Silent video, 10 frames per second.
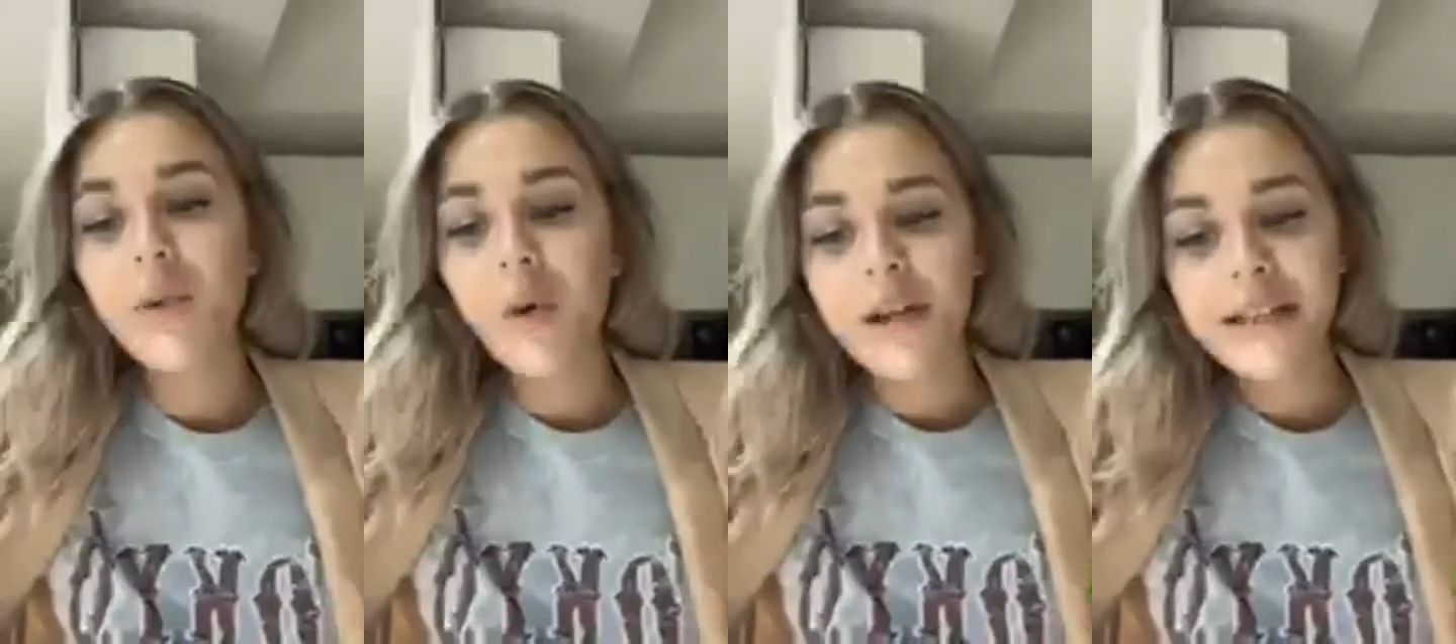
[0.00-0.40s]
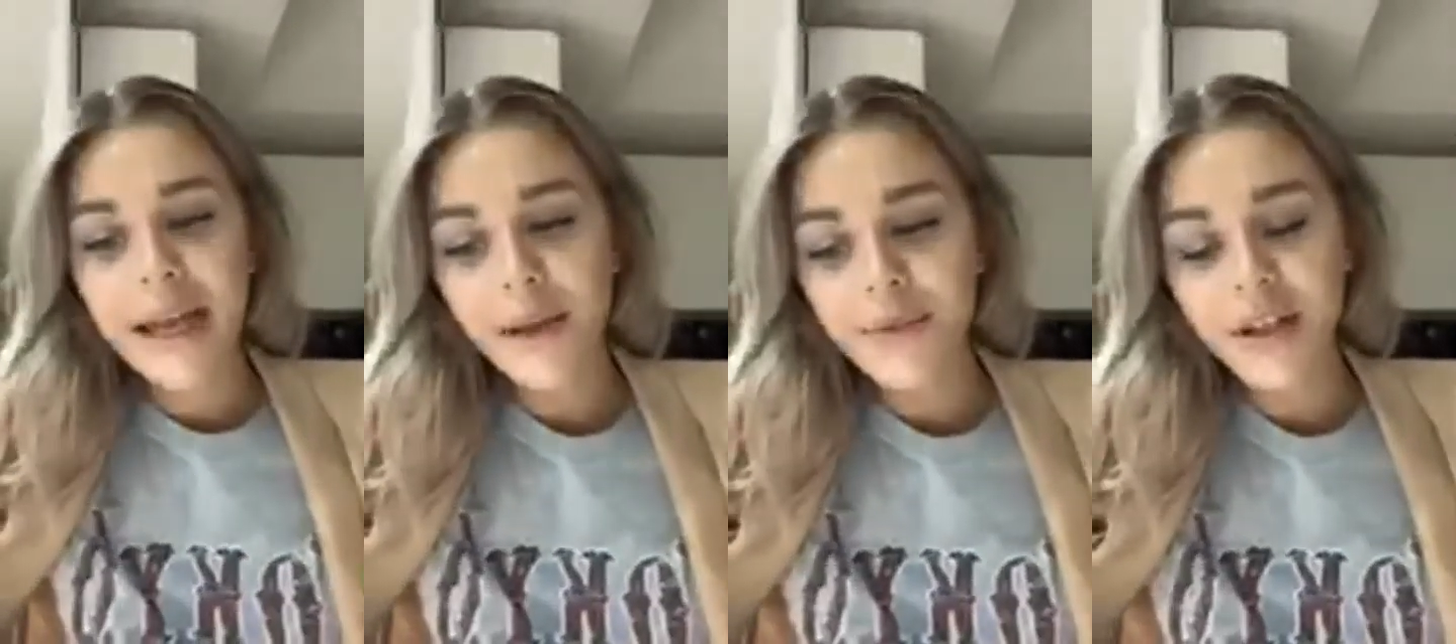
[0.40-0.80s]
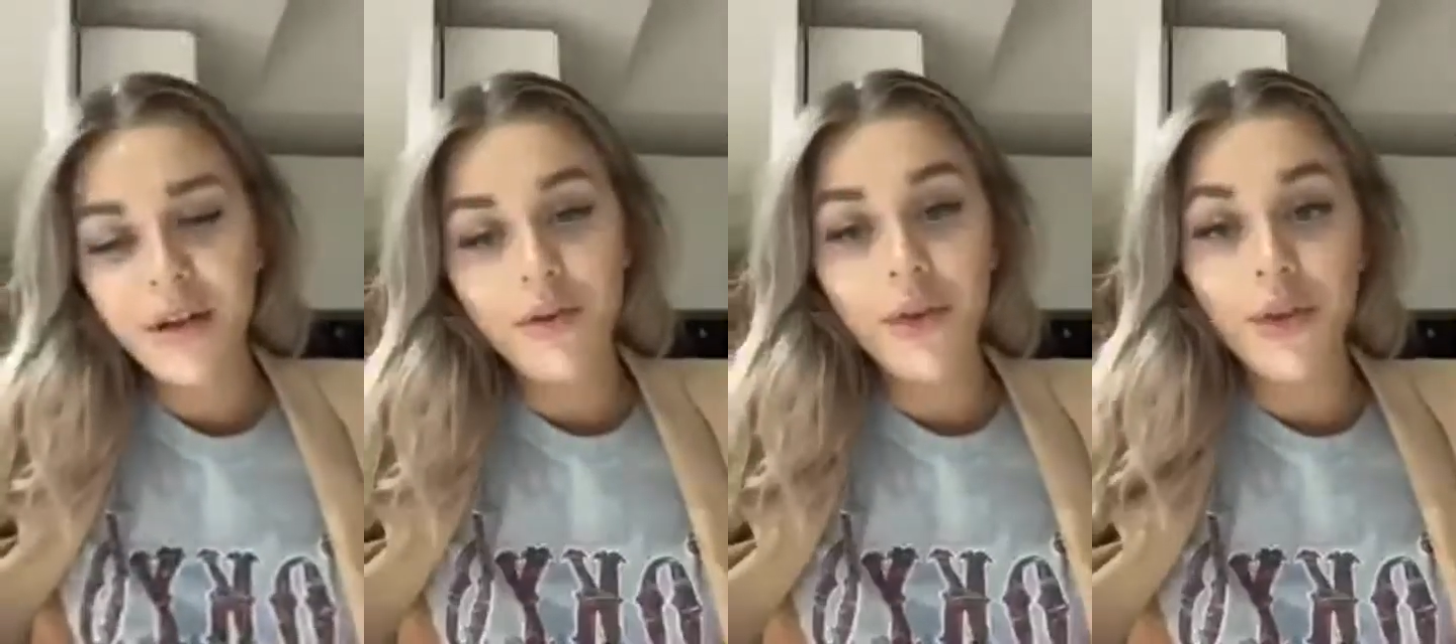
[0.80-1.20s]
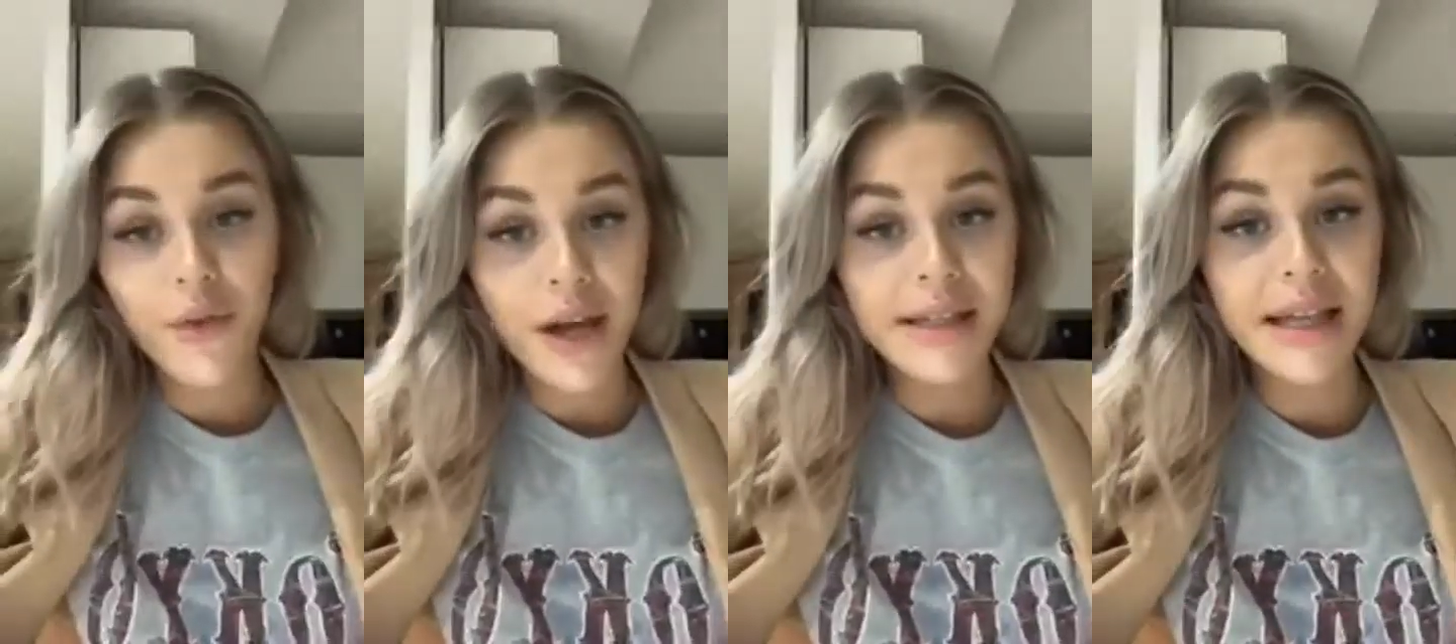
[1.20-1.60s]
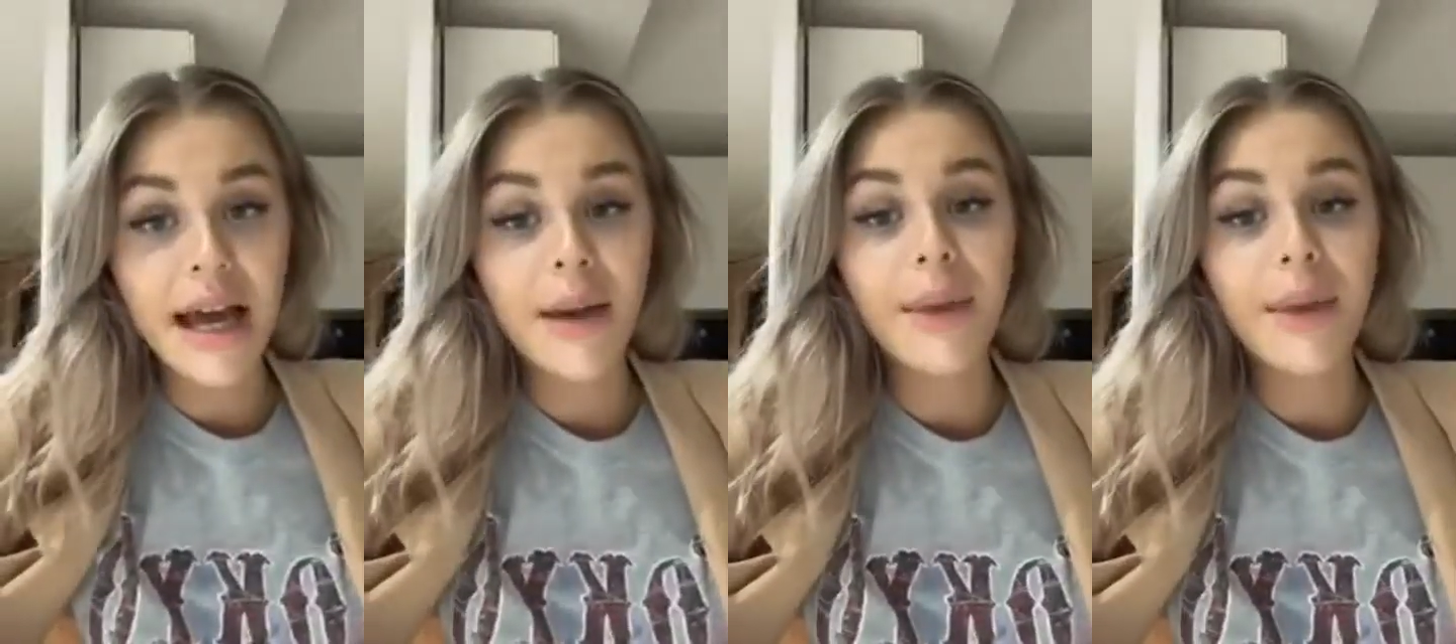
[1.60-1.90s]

was captain for the first time,